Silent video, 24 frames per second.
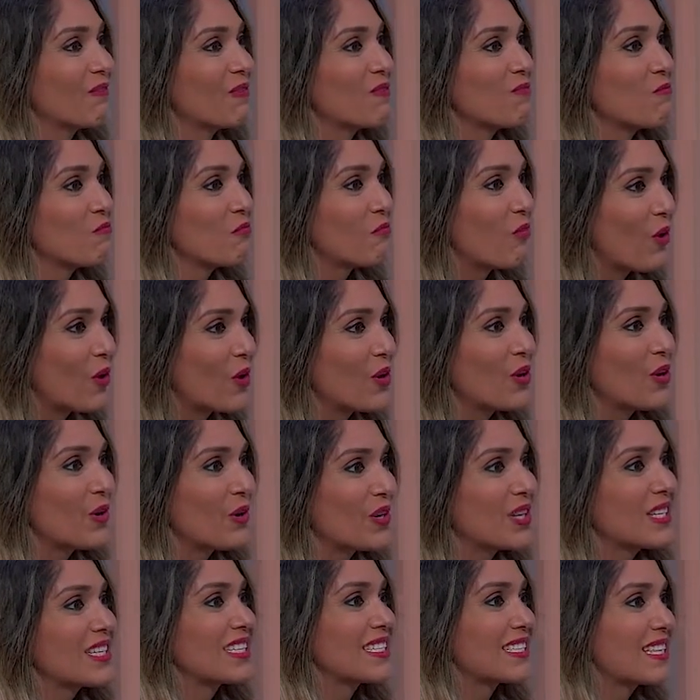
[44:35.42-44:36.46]
for your
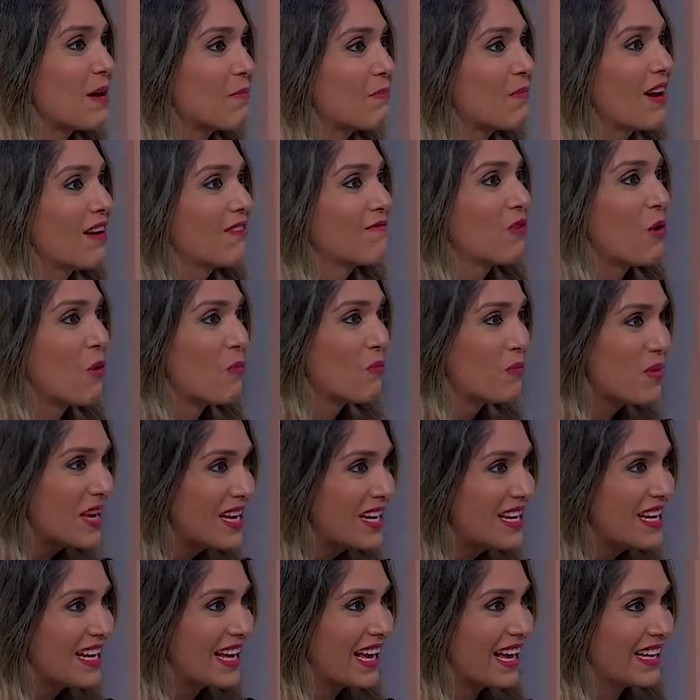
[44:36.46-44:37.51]
step of
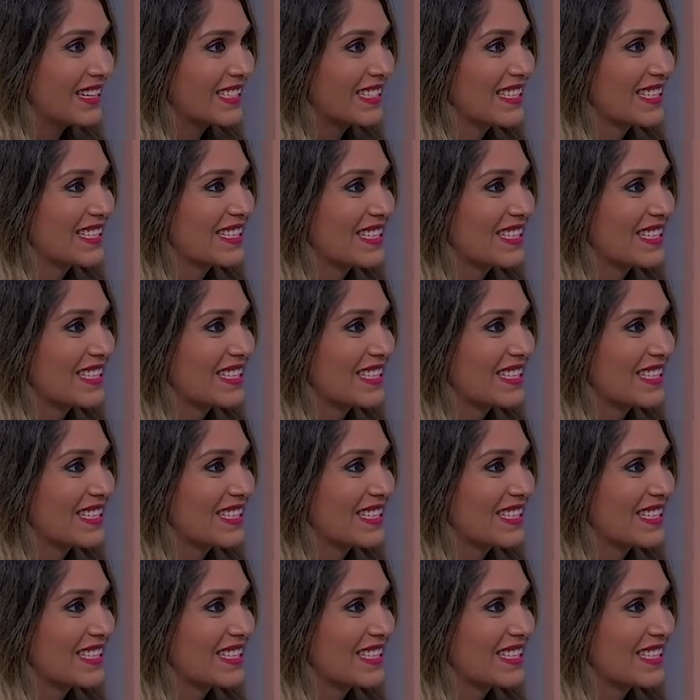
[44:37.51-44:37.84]
obedience.